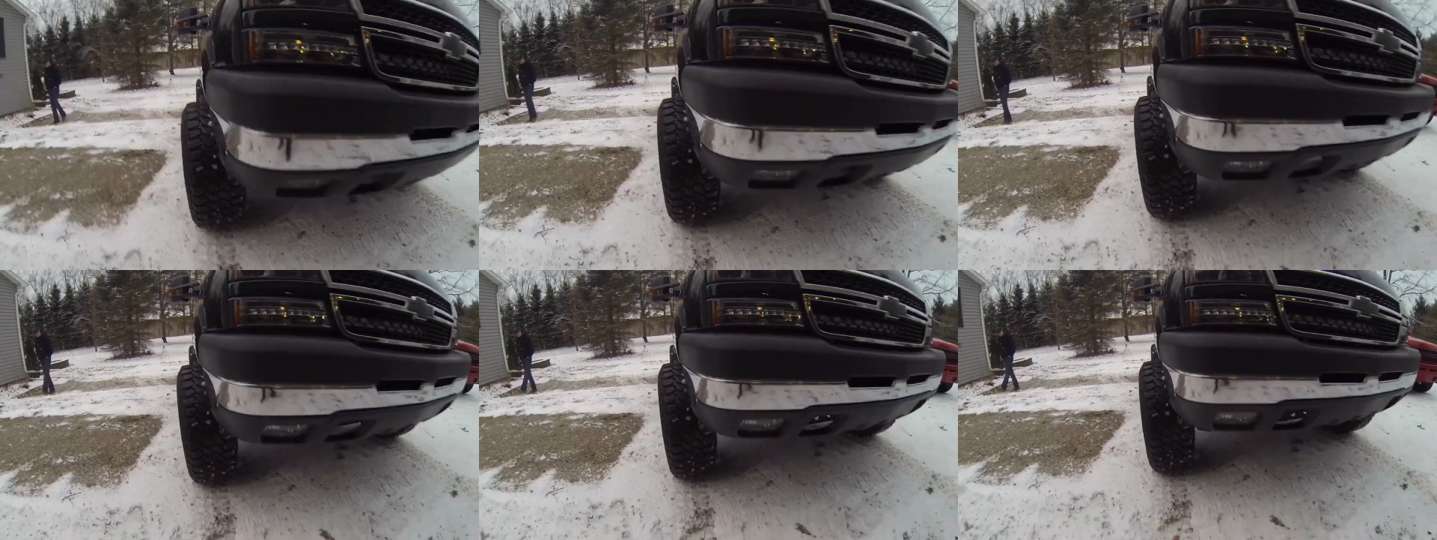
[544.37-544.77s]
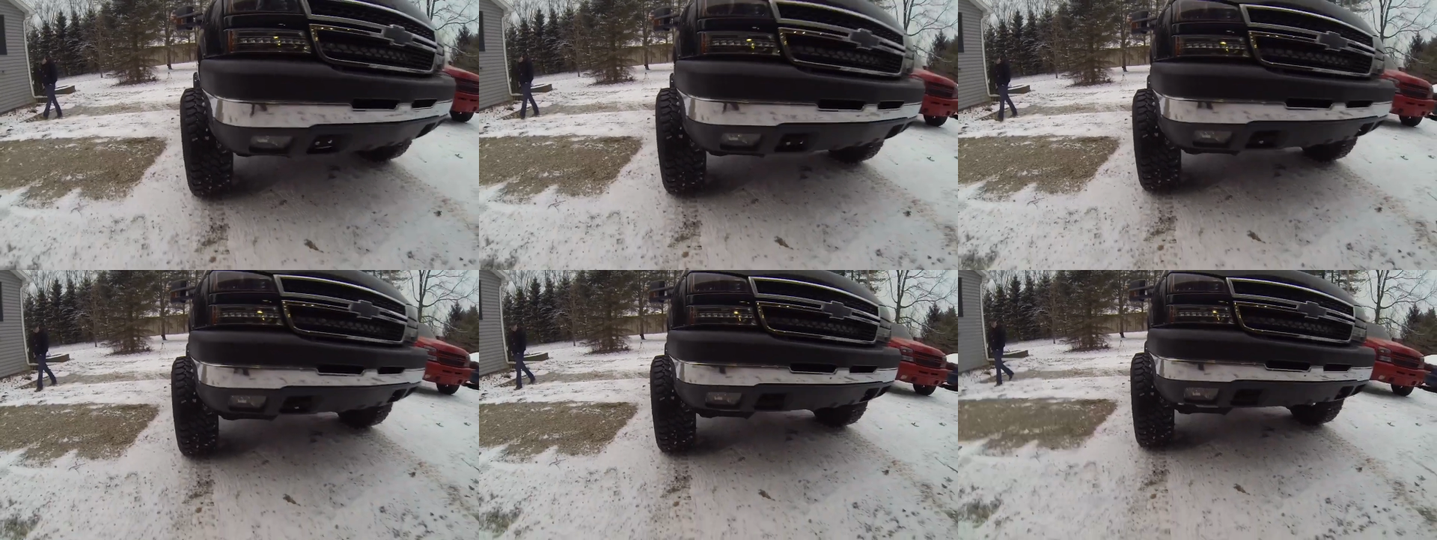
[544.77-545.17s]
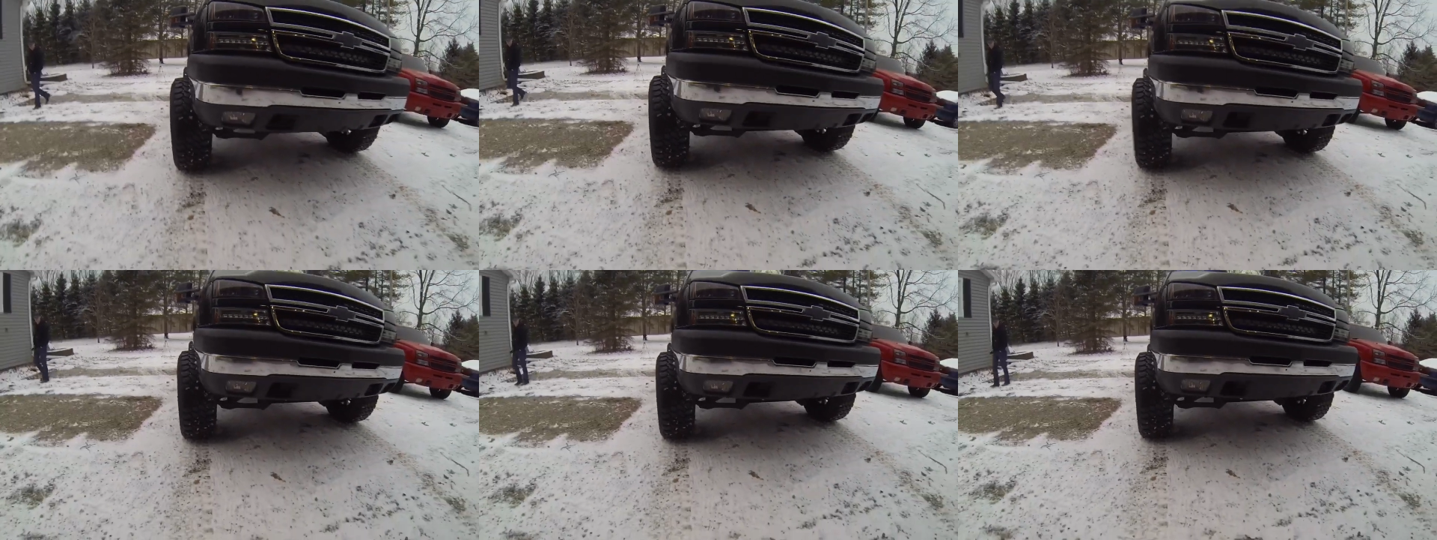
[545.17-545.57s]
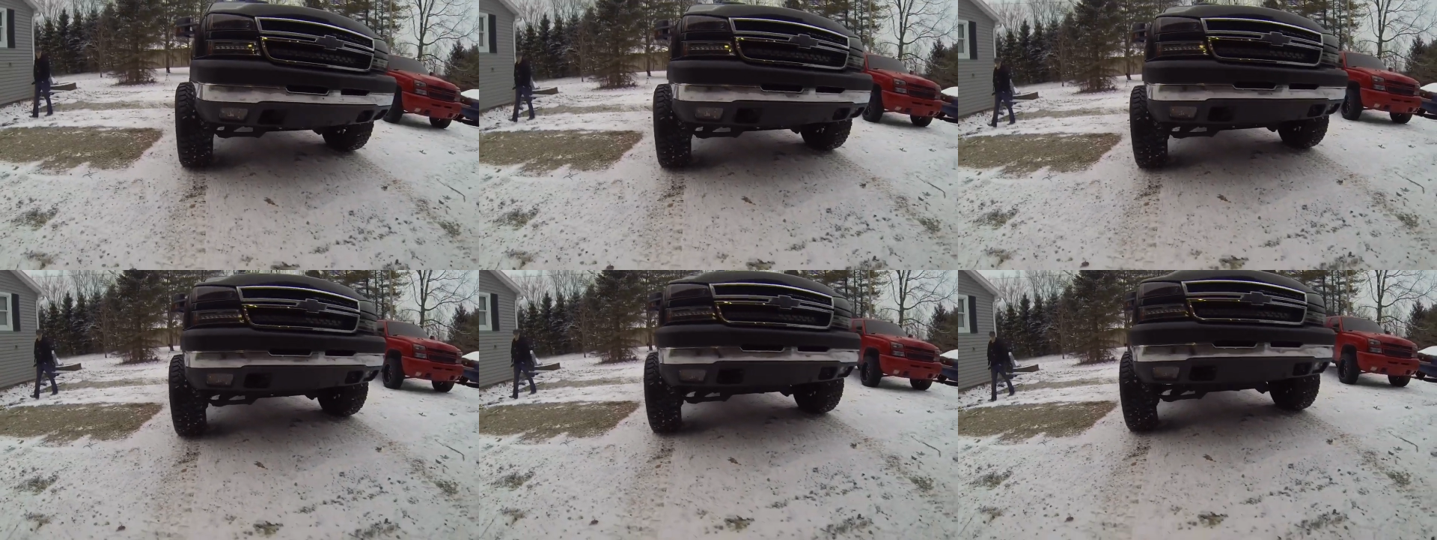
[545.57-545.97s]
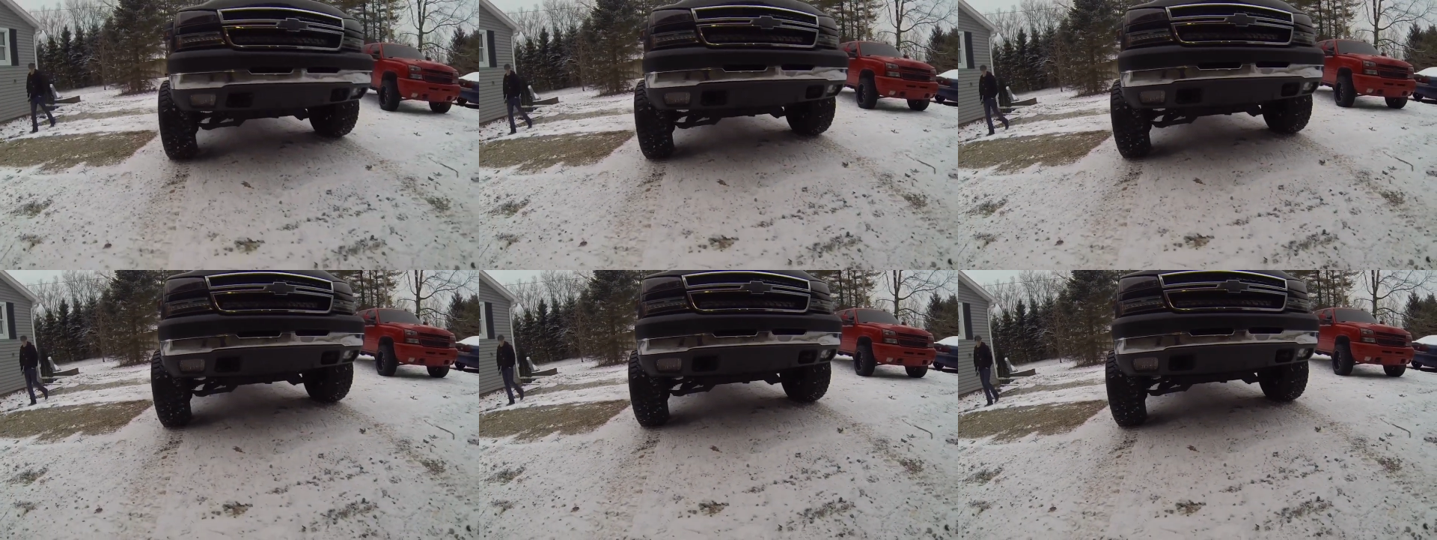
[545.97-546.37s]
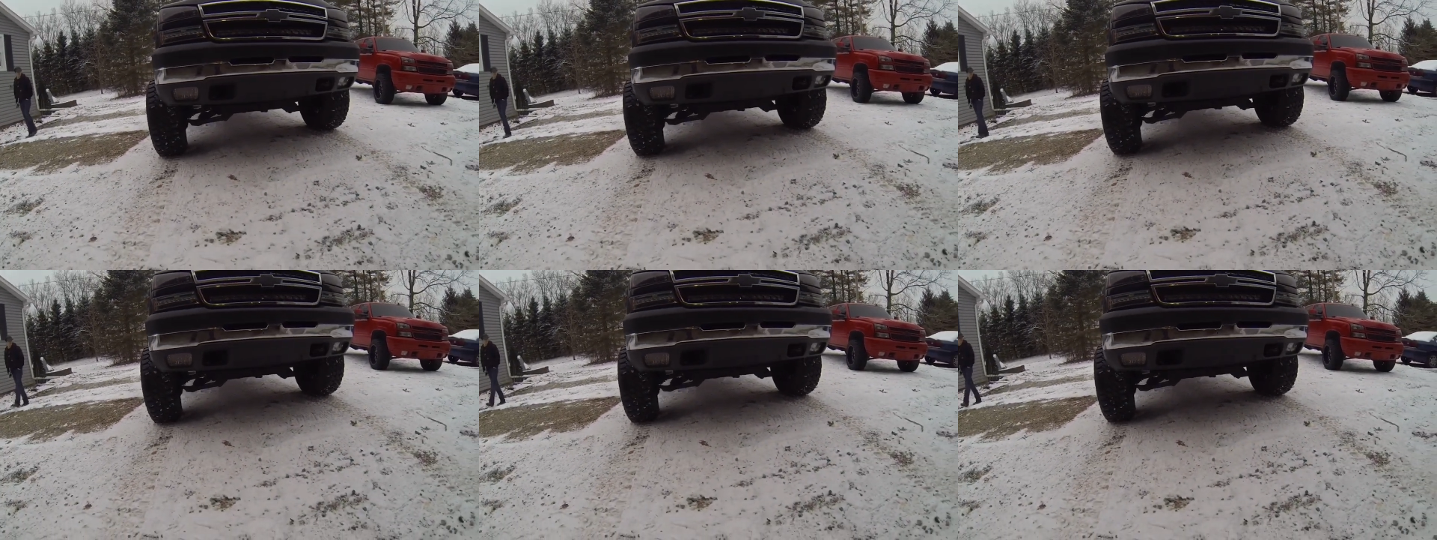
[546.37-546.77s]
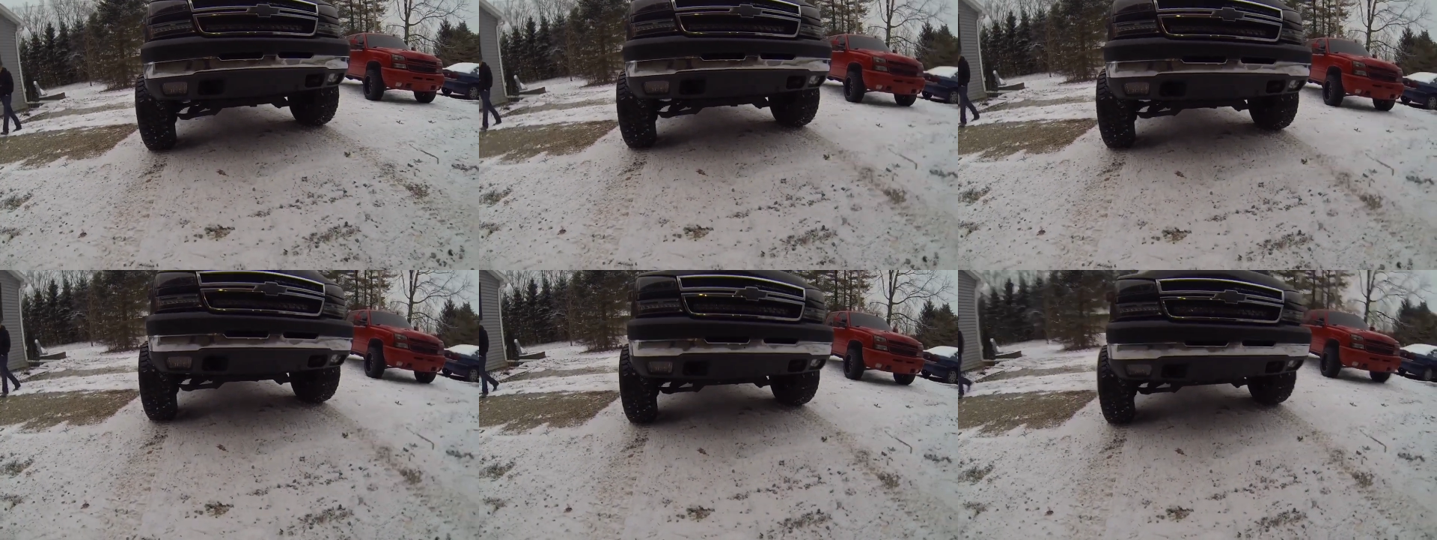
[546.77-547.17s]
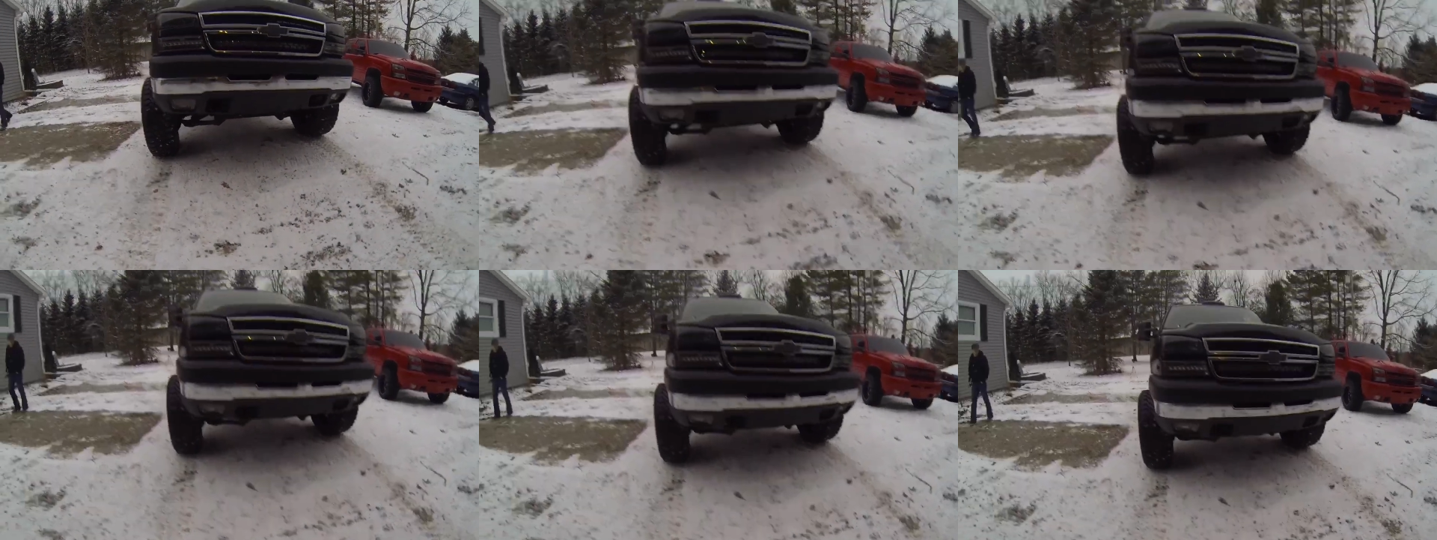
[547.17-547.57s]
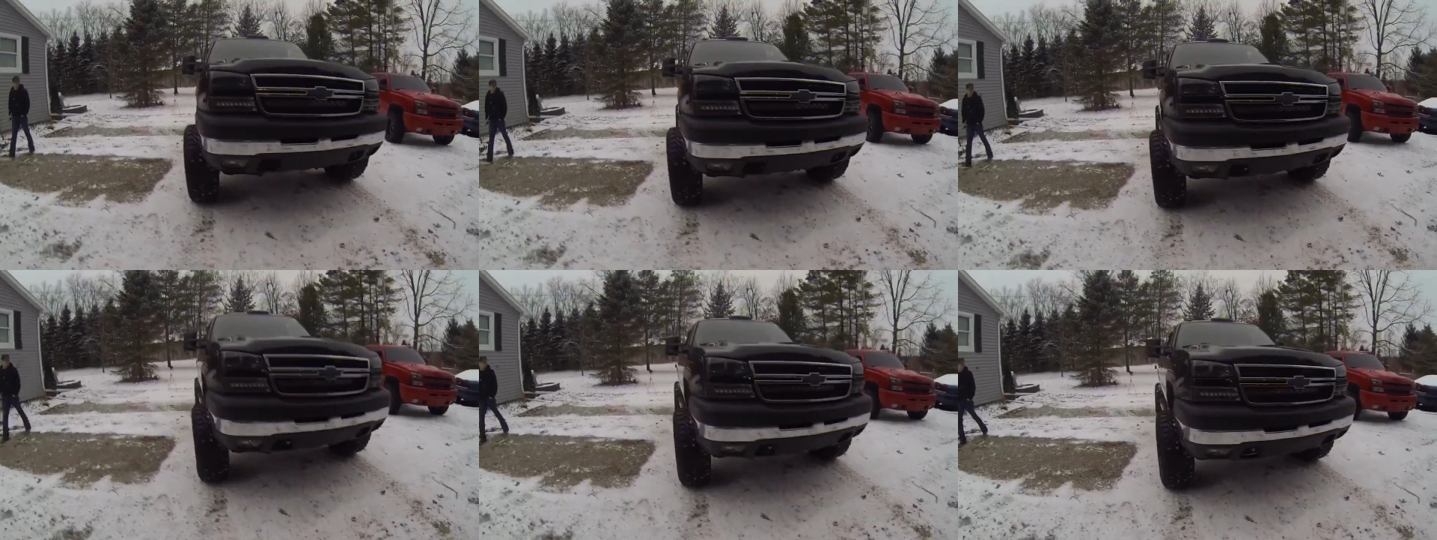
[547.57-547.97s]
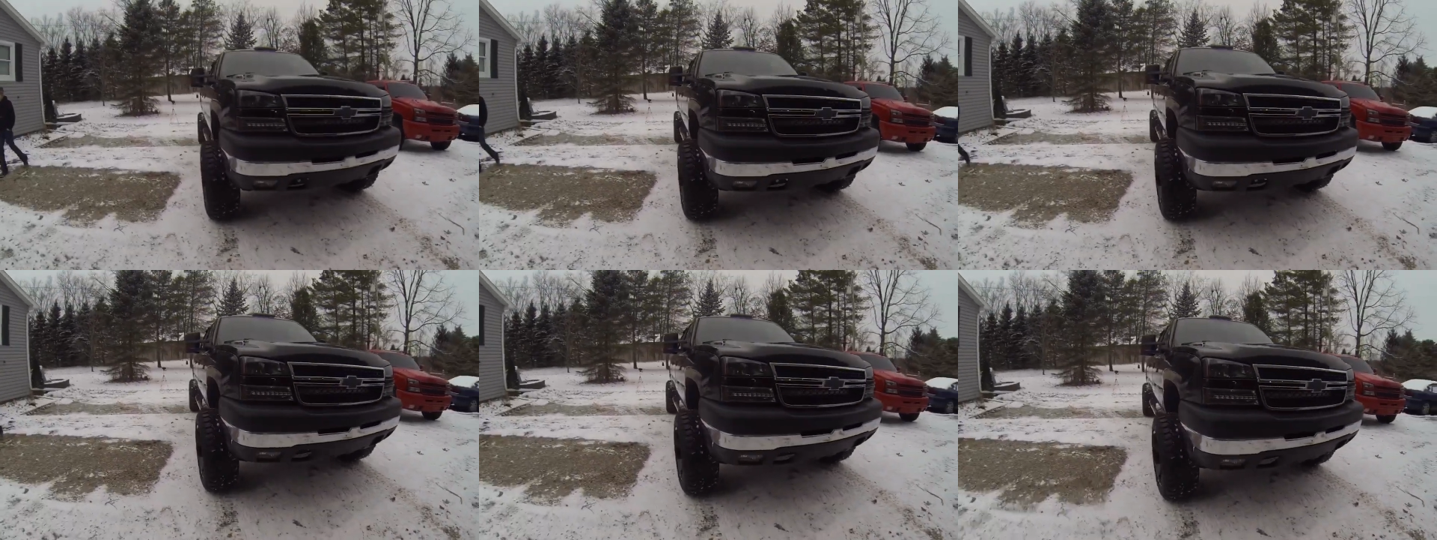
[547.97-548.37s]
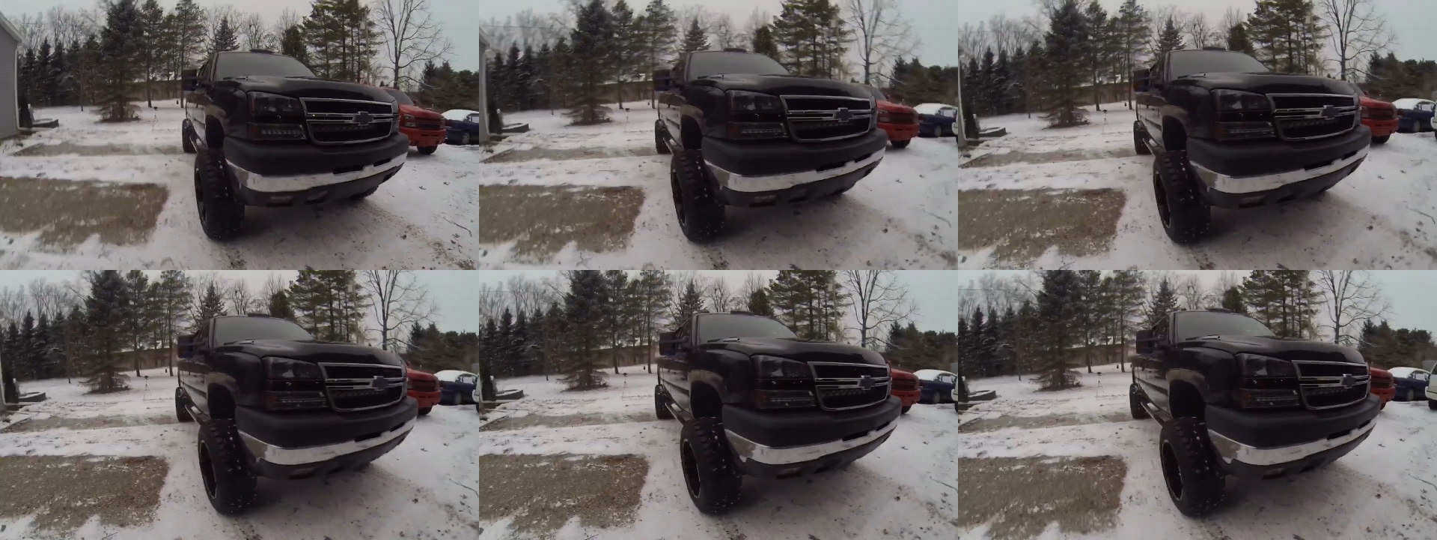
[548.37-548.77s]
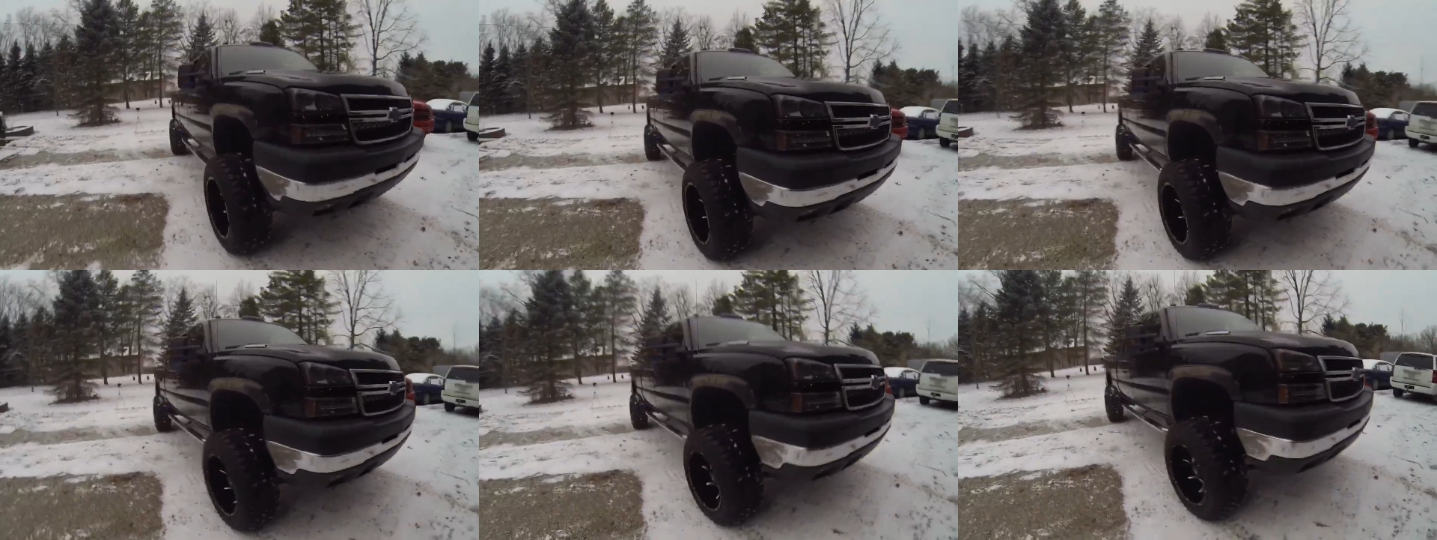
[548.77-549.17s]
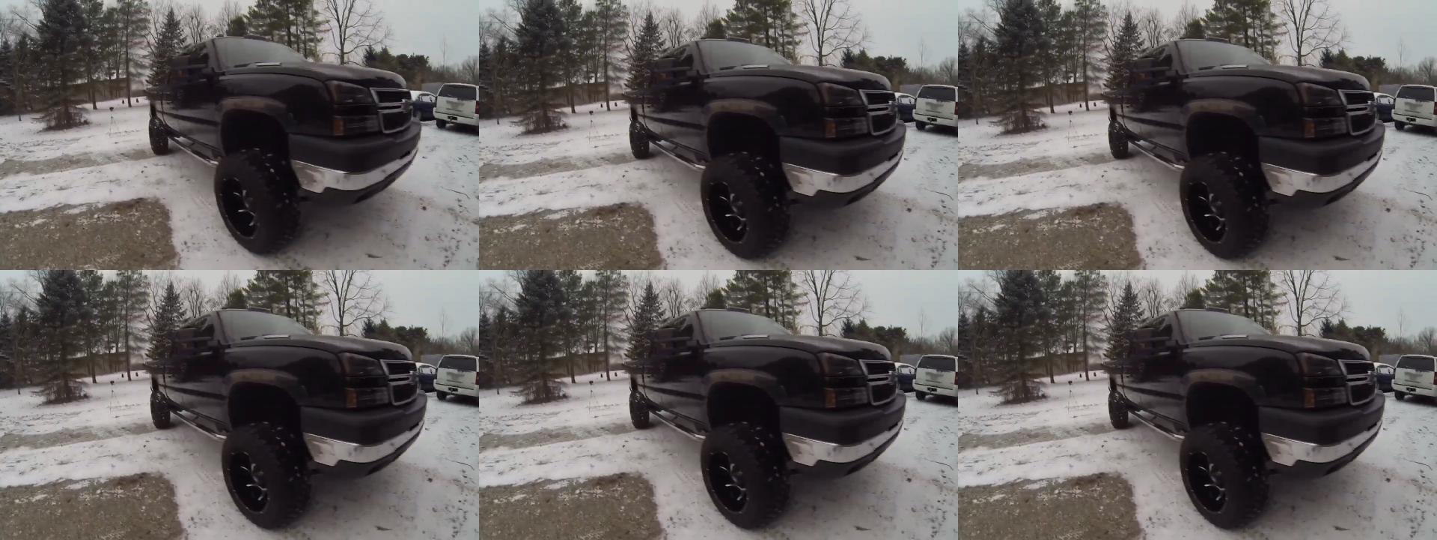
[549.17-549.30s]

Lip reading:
No face is visible, so there are no lips to read.